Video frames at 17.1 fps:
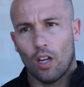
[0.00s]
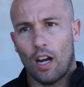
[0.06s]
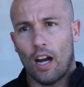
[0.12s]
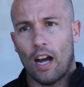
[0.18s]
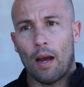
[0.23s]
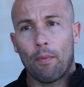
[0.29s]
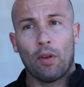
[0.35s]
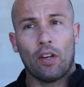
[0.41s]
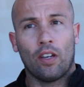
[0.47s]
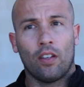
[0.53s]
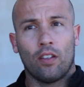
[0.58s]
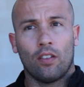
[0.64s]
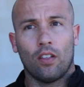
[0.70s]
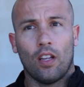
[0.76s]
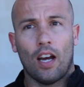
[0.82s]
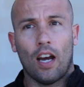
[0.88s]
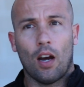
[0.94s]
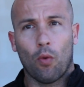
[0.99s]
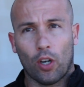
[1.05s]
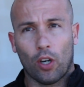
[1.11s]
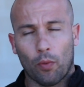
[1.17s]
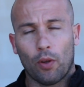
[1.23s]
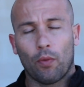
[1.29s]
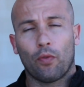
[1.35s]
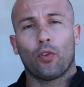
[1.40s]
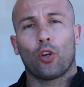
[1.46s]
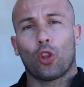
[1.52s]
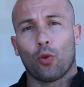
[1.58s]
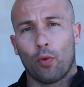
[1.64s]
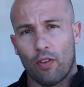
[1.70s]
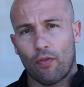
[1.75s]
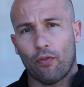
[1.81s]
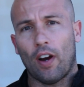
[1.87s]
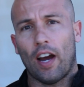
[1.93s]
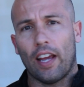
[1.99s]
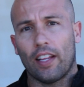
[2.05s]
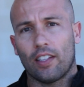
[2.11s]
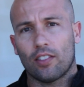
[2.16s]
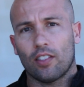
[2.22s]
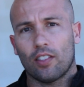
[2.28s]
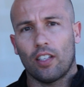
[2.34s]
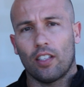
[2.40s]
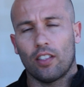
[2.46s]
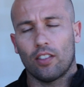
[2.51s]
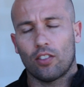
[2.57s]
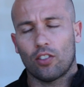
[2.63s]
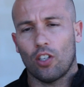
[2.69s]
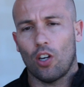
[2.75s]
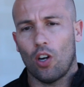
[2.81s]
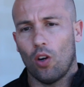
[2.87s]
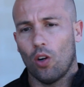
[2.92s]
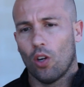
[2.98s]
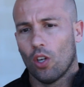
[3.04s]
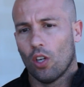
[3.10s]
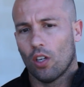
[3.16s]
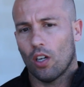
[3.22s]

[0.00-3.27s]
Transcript: I've been working with him for 3 fights, and so